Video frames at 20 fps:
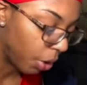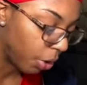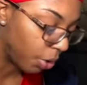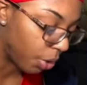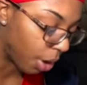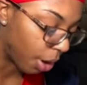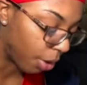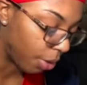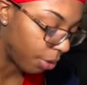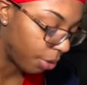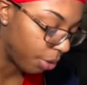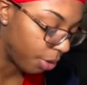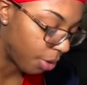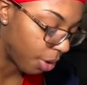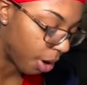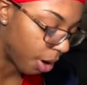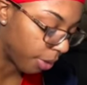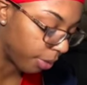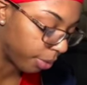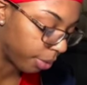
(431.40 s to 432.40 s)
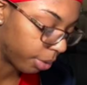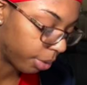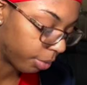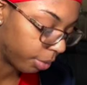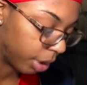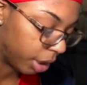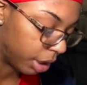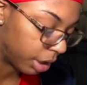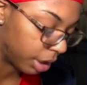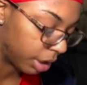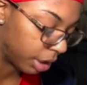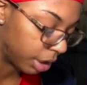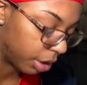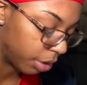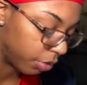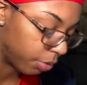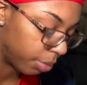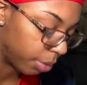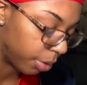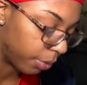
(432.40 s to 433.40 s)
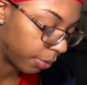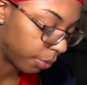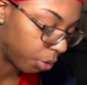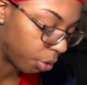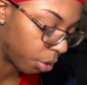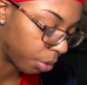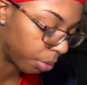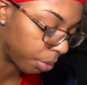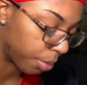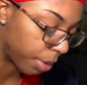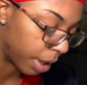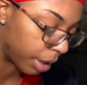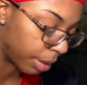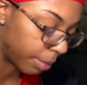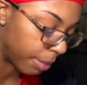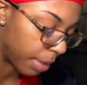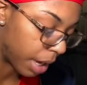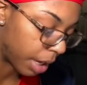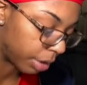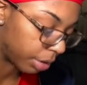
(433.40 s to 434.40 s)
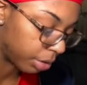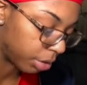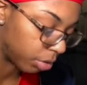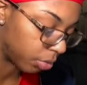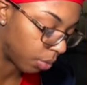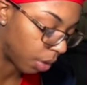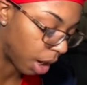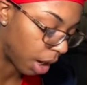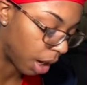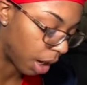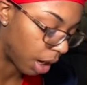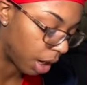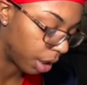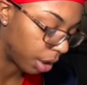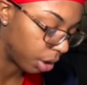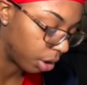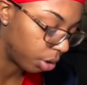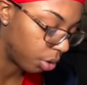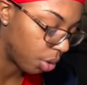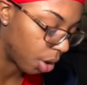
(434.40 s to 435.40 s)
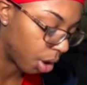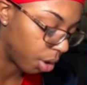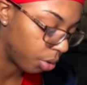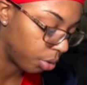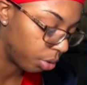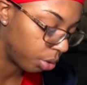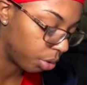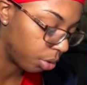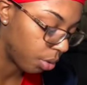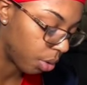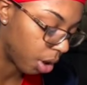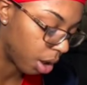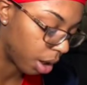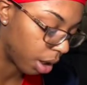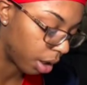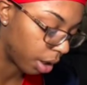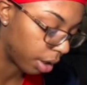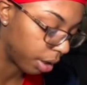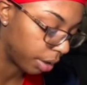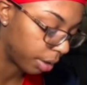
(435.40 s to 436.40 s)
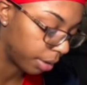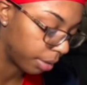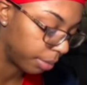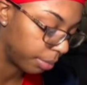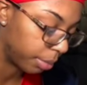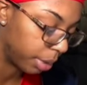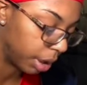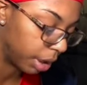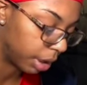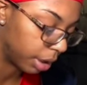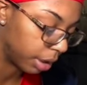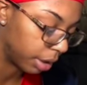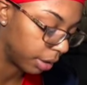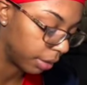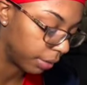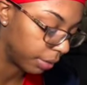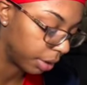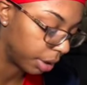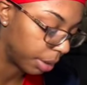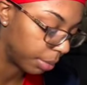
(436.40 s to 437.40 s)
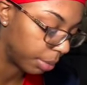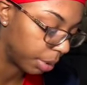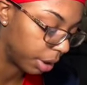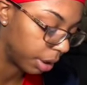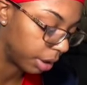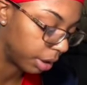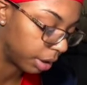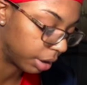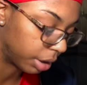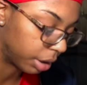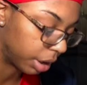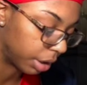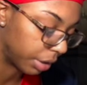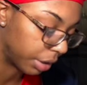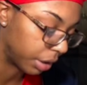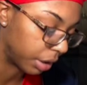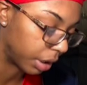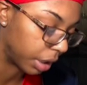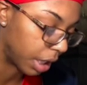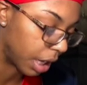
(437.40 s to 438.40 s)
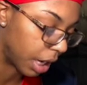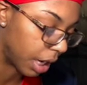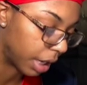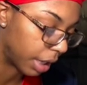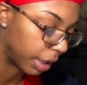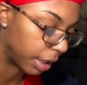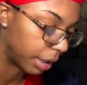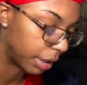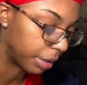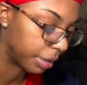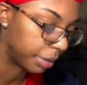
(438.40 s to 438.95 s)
You are who you are for a reason. You've been formed by the master's rod. You are who you are, beloved, because there is a God.